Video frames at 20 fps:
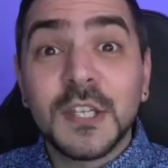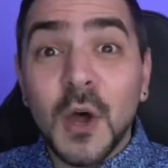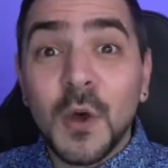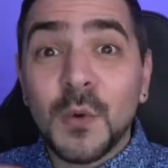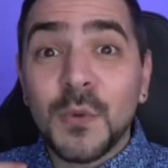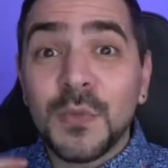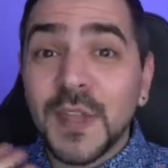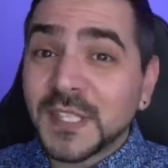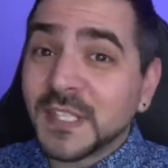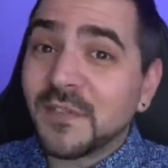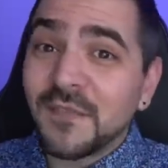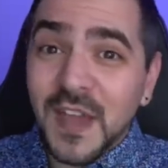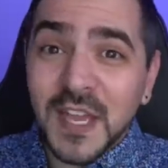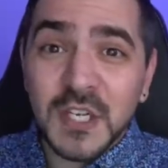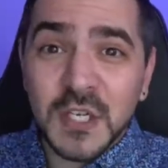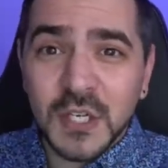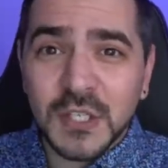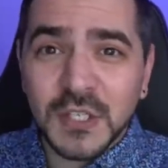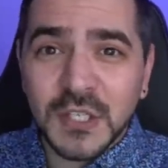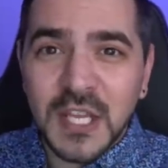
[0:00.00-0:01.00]
So, this
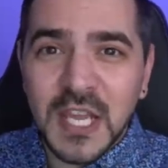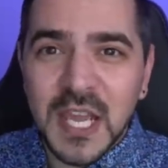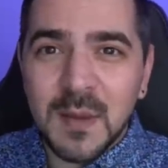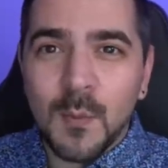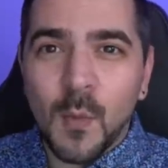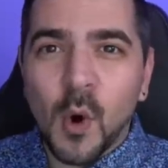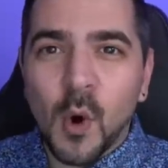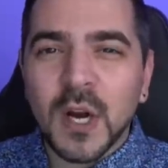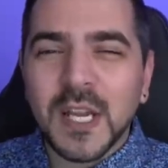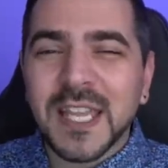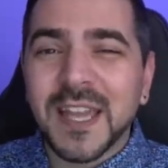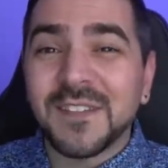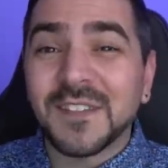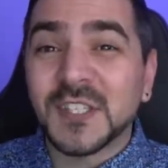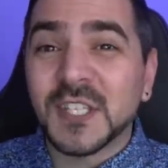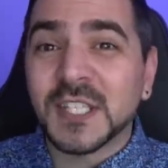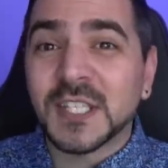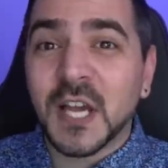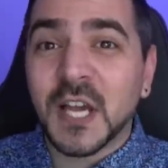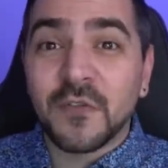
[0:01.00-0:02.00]
Avengers team more
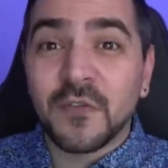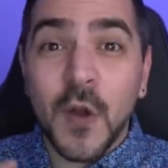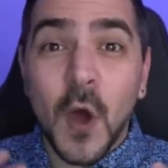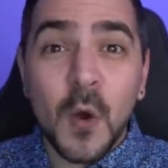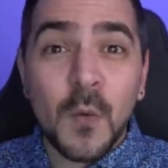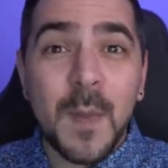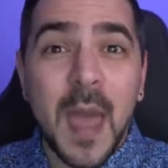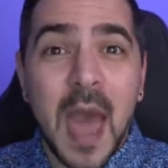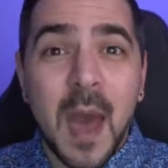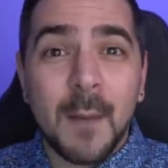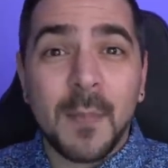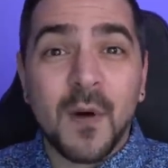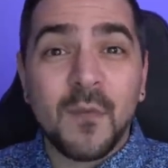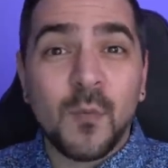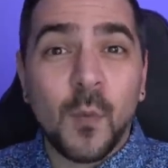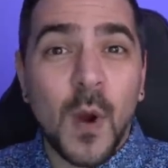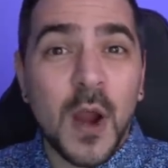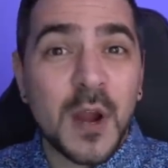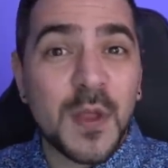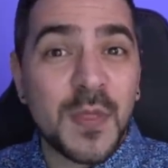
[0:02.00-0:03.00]
gives us a roadmap
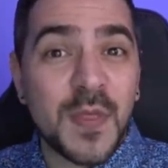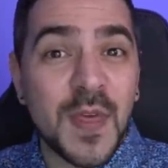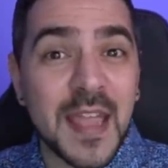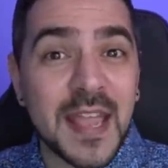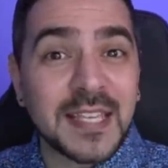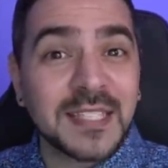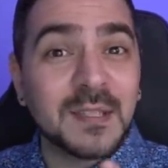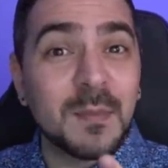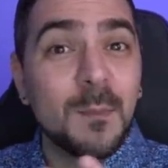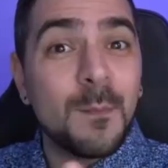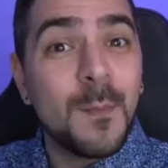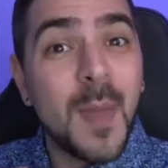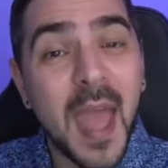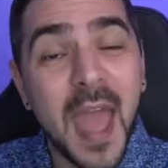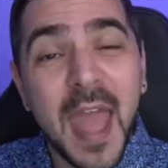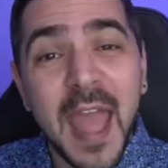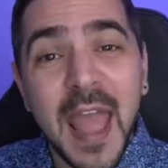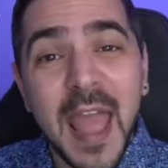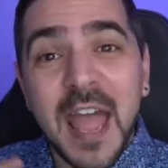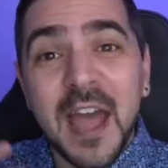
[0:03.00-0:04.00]
of where things
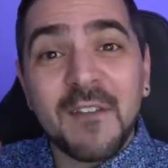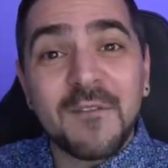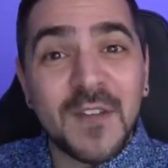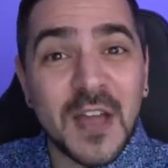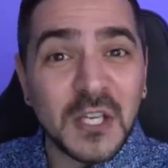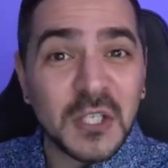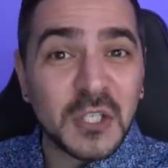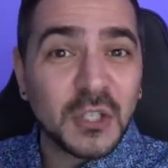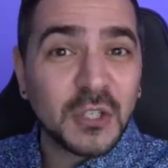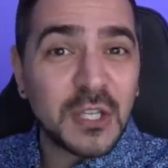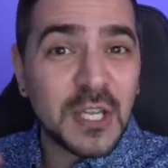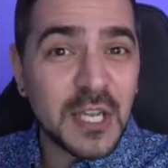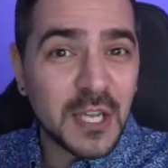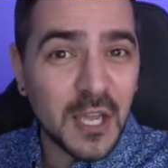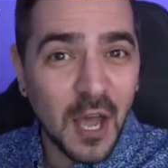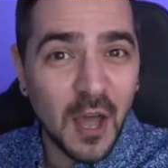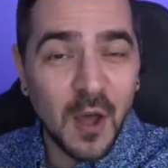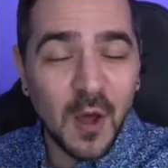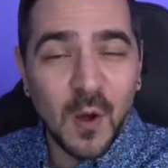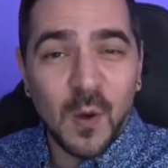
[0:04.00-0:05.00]
may eventually
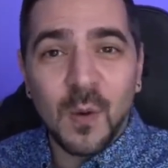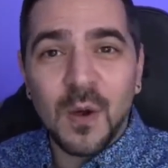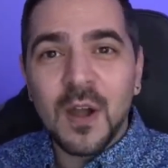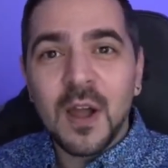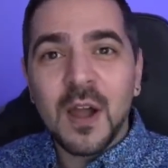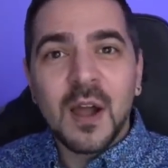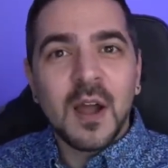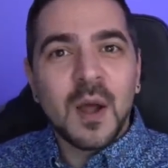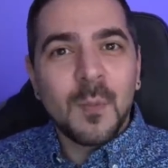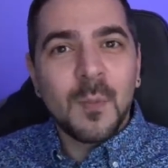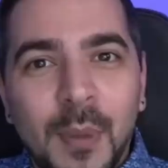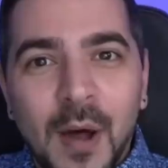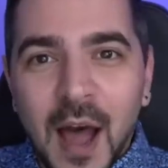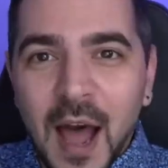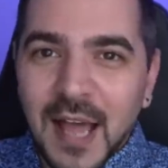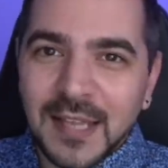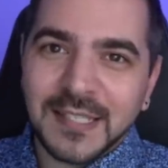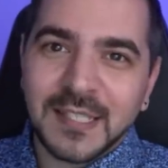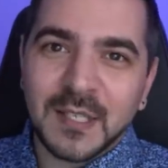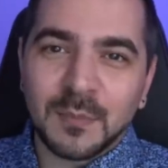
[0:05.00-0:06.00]
go
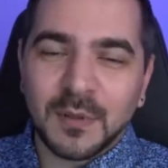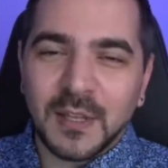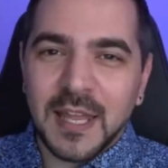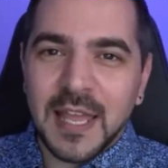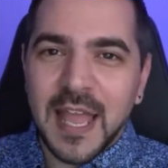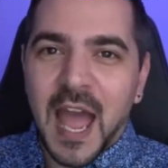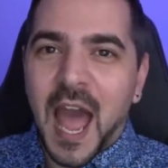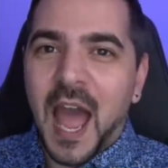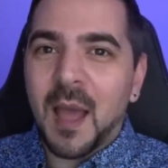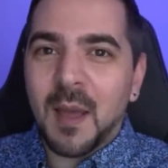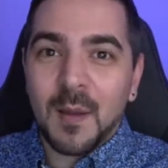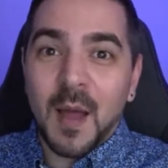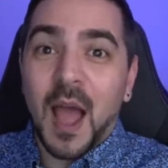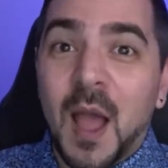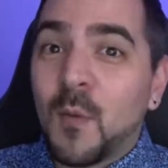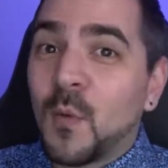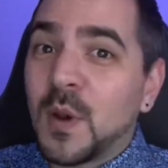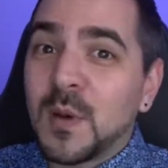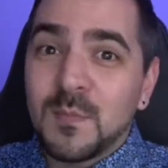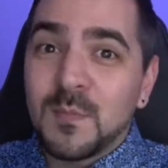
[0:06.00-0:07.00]
Possibly. I,
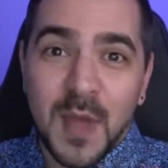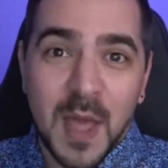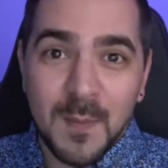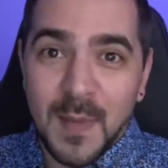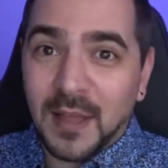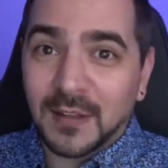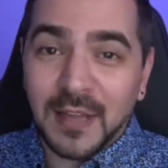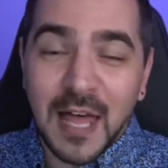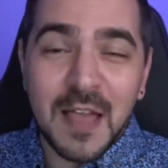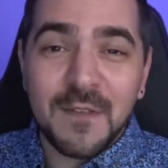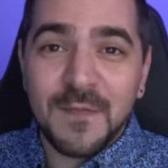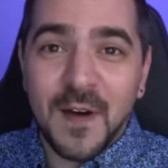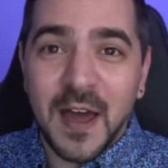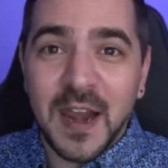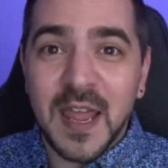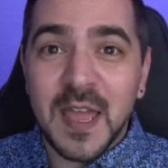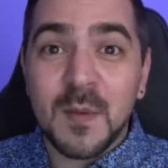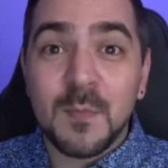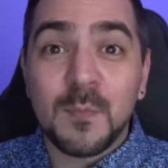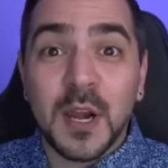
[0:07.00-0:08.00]
I wouldn't bet my life
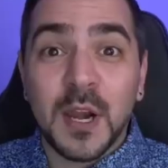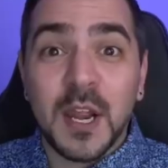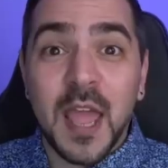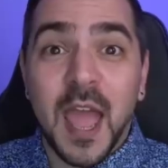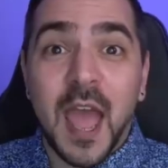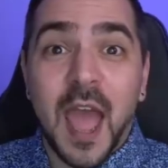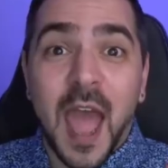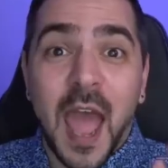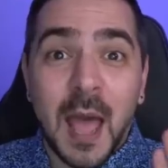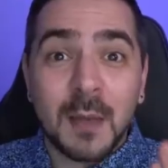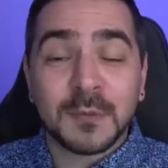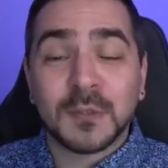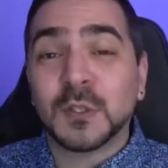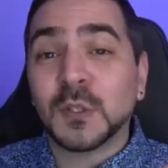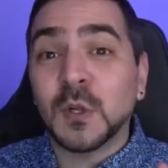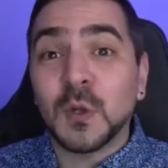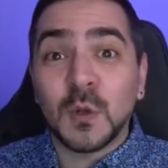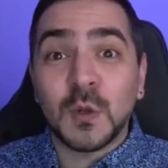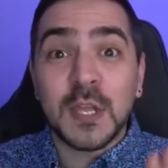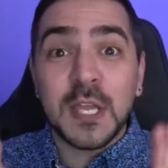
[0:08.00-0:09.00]
on but it
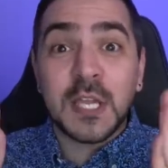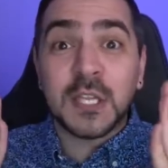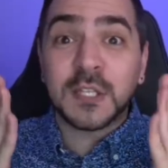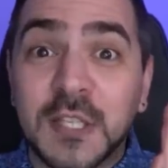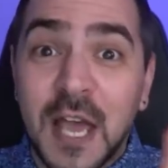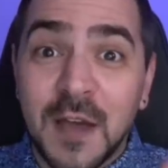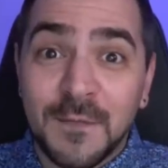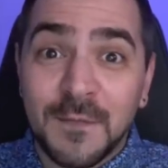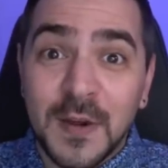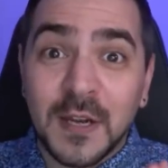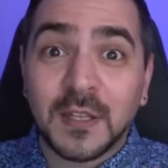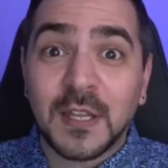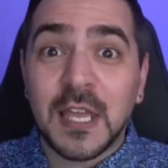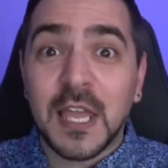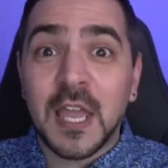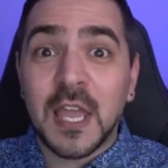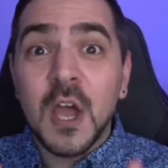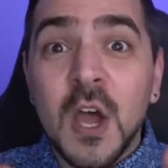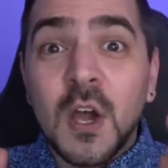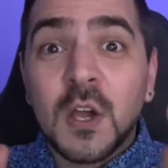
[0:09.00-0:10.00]
absolutely,
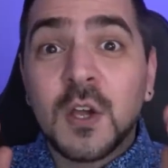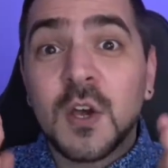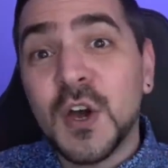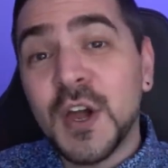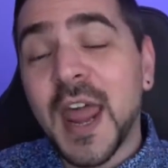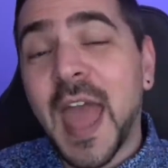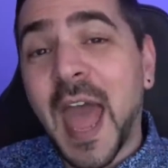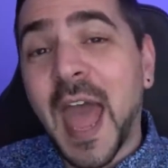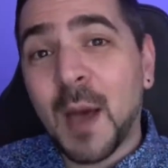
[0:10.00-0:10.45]
definitely could